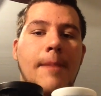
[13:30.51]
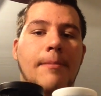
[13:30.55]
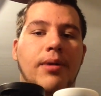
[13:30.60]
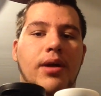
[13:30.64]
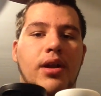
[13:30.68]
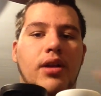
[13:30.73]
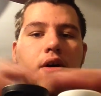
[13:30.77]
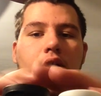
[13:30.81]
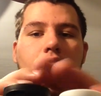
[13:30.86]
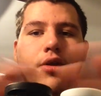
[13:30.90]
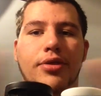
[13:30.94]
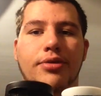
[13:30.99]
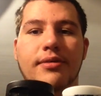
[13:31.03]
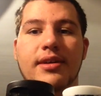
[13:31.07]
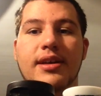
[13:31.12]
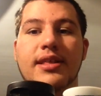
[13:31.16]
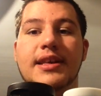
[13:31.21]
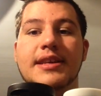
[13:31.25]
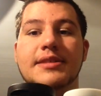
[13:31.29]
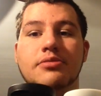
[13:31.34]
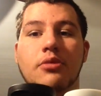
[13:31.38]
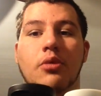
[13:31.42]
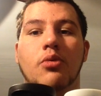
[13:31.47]
But all three
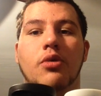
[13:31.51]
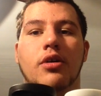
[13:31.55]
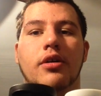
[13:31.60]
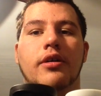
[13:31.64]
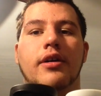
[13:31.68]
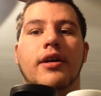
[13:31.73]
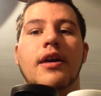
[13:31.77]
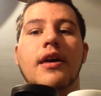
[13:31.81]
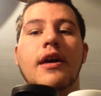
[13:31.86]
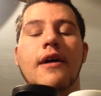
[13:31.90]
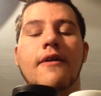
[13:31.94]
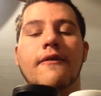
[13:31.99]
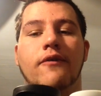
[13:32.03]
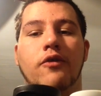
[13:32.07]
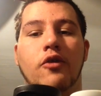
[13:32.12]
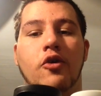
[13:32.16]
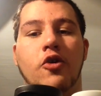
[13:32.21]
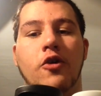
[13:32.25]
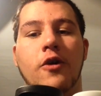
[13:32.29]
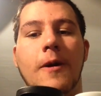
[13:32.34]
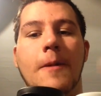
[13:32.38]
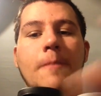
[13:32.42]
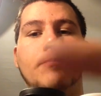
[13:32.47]
of these will work
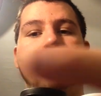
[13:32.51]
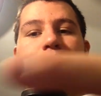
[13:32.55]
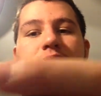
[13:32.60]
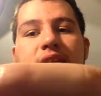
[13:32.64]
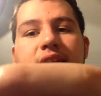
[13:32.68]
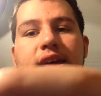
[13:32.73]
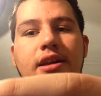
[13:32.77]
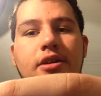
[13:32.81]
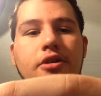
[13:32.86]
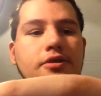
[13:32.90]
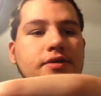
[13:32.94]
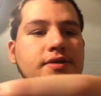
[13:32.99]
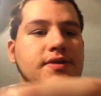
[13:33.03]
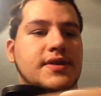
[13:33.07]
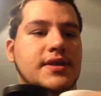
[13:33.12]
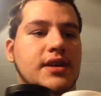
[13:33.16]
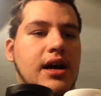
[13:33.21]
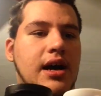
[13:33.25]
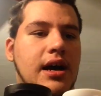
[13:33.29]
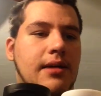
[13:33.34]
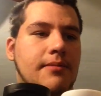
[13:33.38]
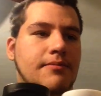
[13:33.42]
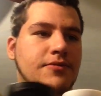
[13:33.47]
for beginners.
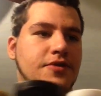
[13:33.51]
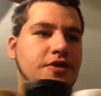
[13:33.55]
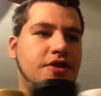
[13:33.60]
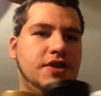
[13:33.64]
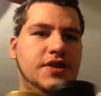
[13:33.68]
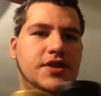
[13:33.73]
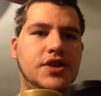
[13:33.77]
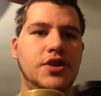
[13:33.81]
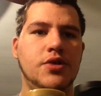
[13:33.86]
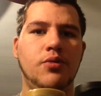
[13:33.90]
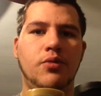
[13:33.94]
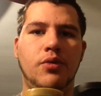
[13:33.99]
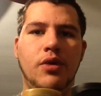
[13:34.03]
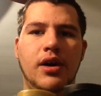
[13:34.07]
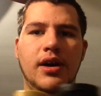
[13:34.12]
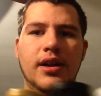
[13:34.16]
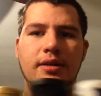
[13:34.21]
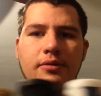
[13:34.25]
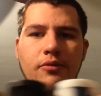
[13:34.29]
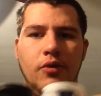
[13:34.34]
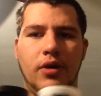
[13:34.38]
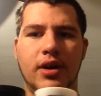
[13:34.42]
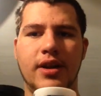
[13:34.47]
Um, just you
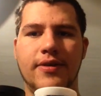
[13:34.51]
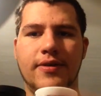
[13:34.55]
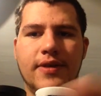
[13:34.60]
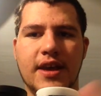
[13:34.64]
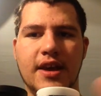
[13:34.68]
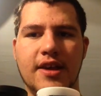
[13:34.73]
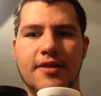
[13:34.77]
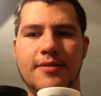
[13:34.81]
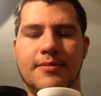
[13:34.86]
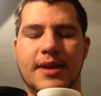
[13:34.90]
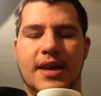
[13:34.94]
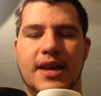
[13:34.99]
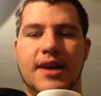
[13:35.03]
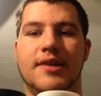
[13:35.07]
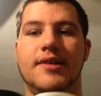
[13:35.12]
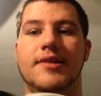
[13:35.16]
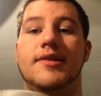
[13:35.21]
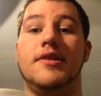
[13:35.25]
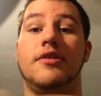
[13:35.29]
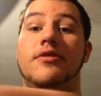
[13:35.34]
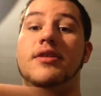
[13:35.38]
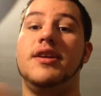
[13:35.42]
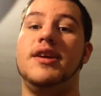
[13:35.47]
want one of these
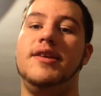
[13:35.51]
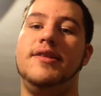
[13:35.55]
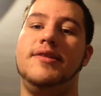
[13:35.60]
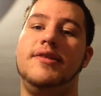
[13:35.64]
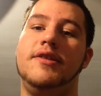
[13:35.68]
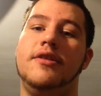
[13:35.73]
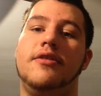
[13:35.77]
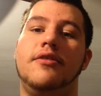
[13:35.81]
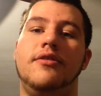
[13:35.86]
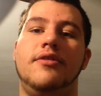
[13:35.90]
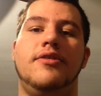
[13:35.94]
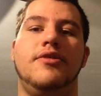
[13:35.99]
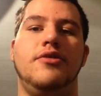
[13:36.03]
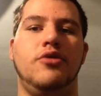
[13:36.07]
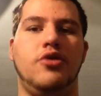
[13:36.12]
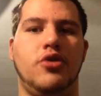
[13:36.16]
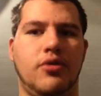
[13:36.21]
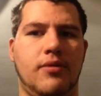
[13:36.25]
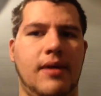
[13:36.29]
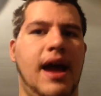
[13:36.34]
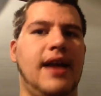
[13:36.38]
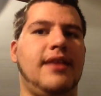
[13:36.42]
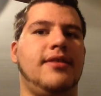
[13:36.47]
because they're easier to
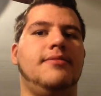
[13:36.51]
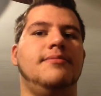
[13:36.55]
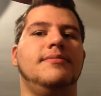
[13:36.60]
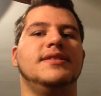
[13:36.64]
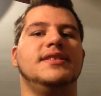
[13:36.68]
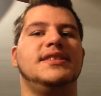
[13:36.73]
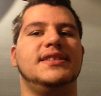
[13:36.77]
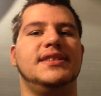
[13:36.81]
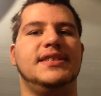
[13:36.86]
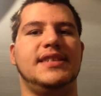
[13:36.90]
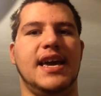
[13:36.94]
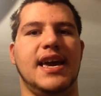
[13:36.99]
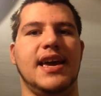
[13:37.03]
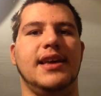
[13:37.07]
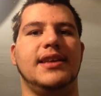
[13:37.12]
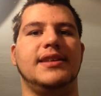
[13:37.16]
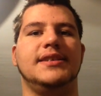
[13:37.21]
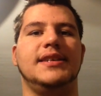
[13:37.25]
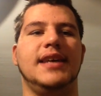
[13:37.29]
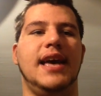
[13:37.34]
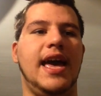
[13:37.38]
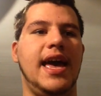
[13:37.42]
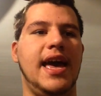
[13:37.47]
correct
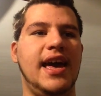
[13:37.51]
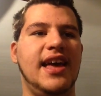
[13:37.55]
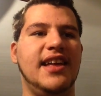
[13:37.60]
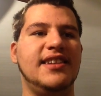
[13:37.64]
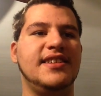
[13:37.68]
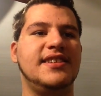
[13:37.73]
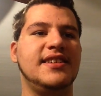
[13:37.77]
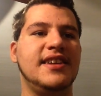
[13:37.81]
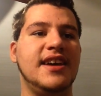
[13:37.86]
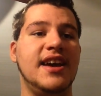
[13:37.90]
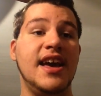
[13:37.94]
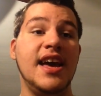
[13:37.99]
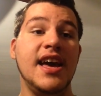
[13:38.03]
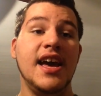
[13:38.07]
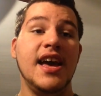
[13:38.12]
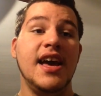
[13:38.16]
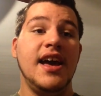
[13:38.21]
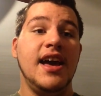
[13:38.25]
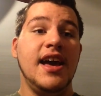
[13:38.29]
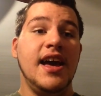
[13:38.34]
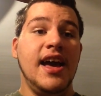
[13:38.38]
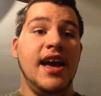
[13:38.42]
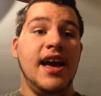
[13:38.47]
mistakes. And
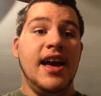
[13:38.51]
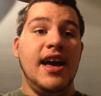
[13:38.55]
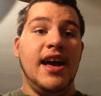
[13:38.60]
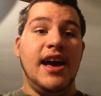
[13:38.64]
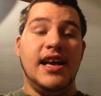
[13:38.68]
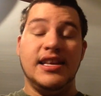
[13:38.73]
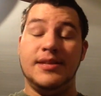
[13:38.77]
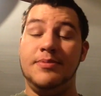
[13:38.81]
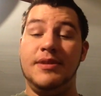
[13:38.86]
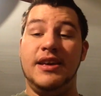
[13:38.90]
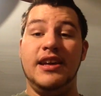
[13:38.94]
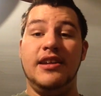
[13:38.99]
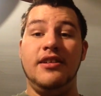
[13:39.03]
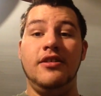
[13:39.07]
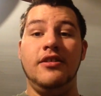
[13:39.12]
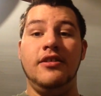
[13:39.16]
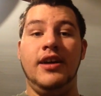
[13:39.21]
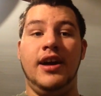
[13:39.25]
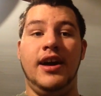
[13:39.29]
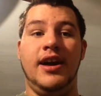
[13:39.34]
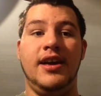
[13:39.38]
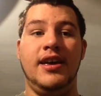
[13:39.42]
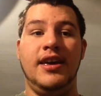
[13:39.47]
as a
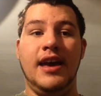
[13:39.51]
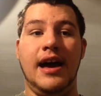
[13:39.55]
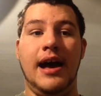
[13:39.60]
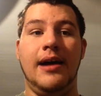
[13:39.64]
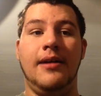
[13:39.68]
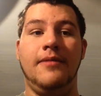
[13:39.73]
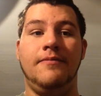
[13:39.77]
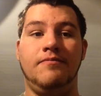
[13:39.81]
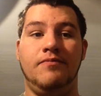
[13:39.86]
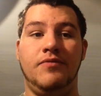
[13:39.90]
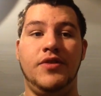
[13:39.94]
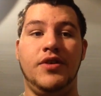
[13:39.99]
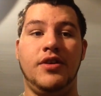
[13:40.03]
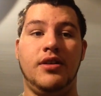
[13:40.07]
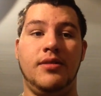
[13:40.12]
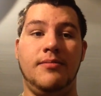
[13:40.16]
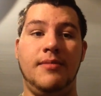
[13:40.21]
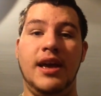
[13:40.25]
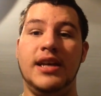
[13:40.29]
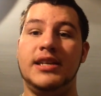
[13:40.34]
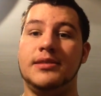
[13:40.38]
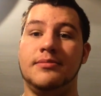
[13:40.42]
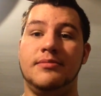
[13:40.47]
beginner, yeah, you're
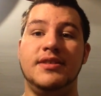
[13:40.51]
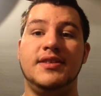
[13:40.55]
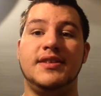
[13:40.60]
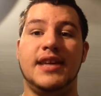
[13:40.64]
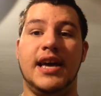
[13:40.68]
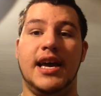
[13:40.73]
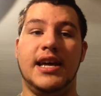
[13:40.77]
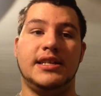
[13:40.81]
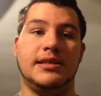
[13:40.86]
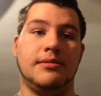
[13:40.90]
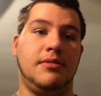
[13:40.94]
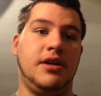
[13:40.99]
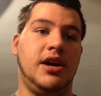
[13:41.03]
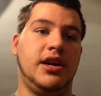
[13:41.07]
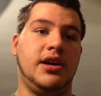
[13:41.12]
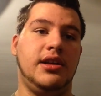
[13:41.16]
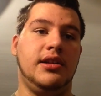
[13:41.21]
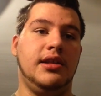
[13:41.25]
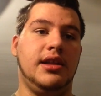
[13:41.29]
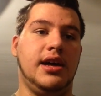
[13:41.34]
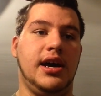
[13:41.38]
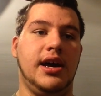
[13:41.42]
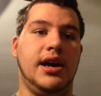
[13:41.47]
going to make some mistakes. I'm not
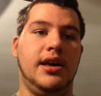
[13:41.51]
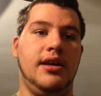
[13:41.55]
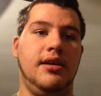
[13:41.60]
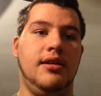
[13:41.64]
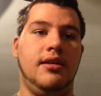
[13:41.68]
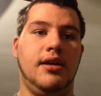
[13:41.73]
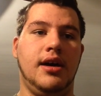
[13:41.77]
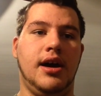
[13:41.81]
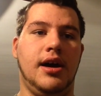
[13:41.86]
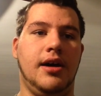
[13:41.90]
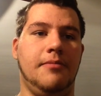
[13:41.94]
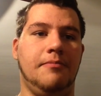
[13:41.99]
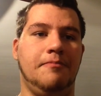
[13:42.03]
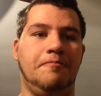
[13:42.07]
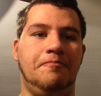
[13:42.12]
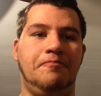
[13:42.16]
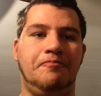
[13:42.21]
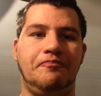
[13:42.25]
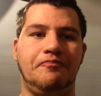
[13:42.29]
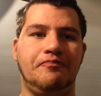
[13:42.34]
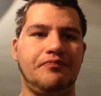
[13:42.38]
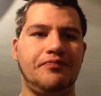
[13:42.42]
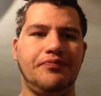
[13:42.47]
going to lie. Um,
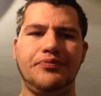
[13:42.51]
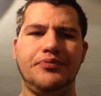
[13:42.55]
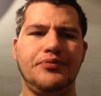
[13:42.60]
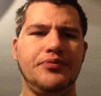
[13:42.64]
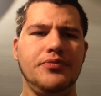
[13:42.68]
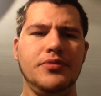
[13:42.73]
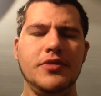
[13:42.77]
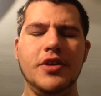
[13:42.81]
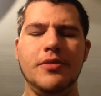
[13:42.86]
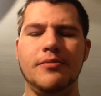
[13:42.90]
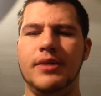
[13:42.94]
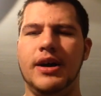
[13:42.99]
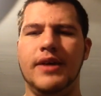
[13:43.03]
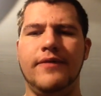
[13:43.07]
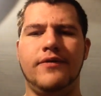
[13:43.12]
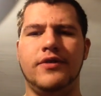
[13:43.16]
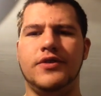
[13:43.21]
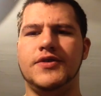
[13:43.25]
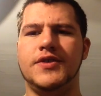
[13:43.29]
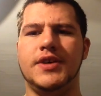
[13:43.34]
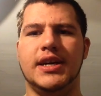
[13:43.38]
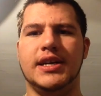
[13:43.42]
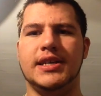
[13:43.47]
my
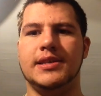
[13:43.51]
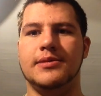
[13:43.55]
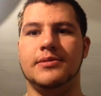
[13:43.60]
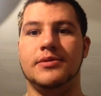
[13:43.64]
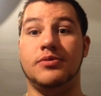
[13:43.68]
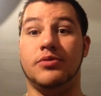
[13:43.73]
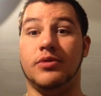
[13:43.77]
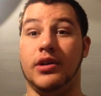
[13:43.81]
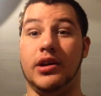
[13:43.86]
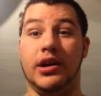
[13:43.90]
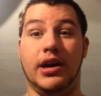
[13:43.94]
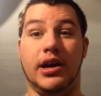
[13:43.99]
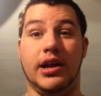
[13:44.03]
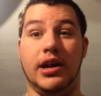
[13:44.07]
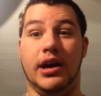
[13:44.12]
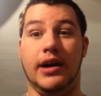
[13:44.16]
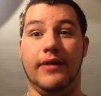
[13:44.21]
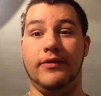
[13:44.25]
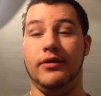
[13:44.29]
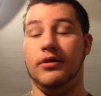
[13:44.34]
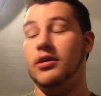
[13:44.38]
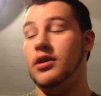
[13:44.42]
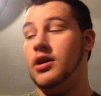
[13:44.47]
first customs were god
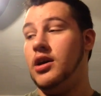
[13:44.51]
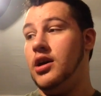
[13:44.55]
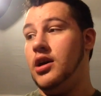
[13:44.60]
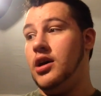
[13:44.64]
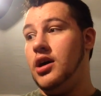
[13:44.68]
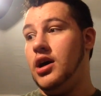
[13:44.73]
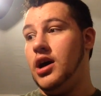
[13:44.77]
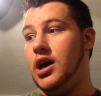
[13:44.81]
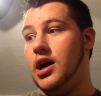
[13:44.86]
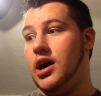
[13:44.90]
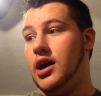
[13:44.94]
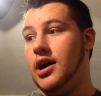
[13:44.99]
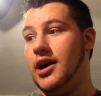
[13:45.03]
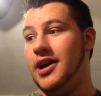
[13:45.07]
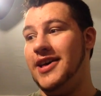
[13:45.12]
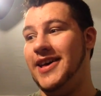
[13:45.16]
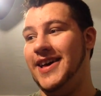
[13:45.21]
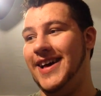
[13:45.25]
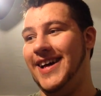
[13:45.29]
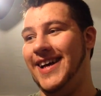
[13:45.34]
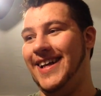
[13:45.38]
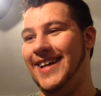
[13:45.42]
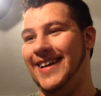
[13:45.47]
awful.
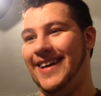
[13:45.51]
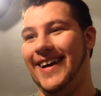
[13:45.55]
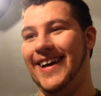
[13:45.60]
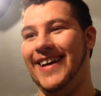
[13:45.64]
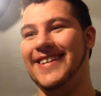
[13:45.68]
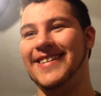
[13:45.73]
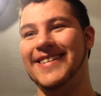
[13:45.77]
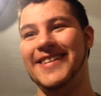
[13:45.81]
Uh,